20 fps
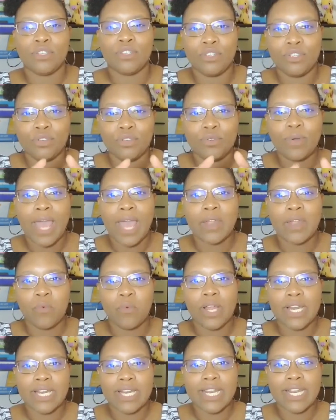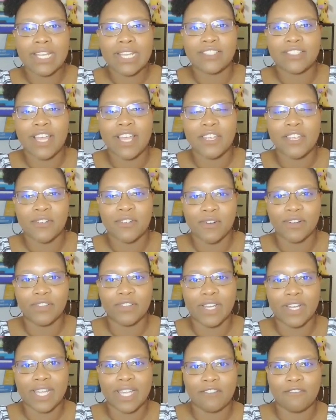you and what it is that you're
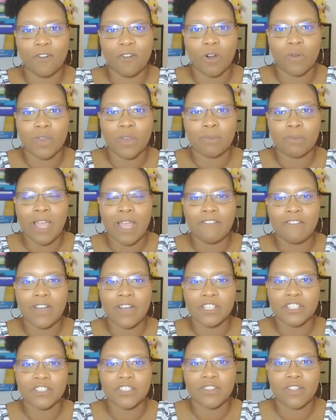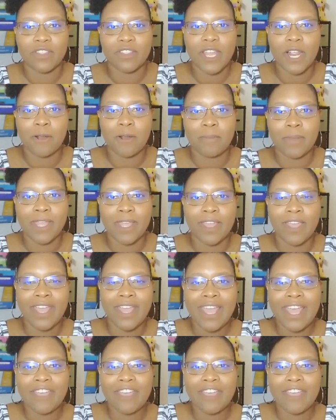looking for with myofunctional therapy